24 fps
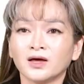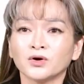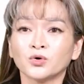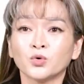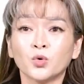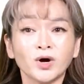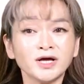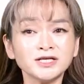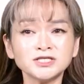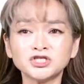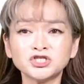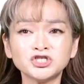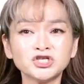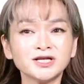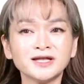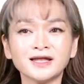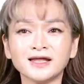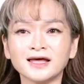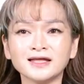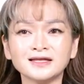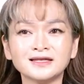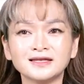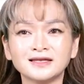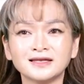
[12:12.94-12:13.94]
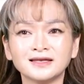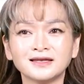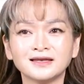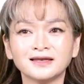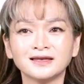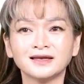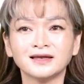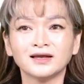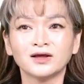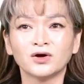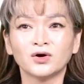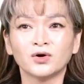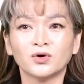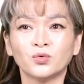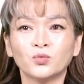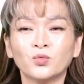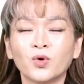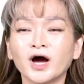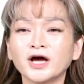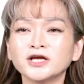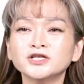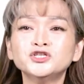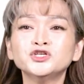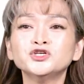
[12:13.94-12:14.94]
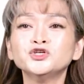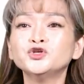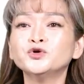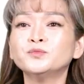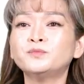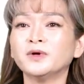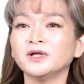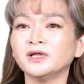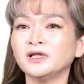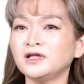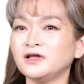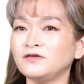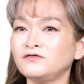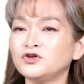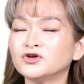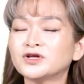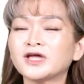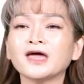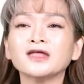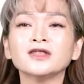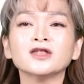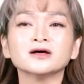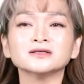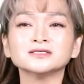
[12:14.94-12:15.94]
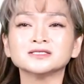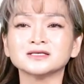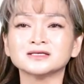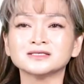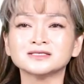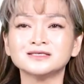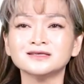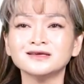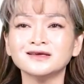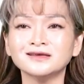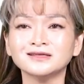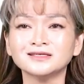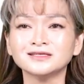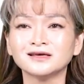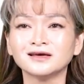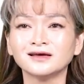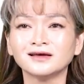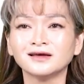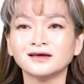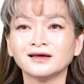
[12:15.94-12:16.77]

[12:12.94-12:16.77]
Question it. Why do you believe you cannot succeed?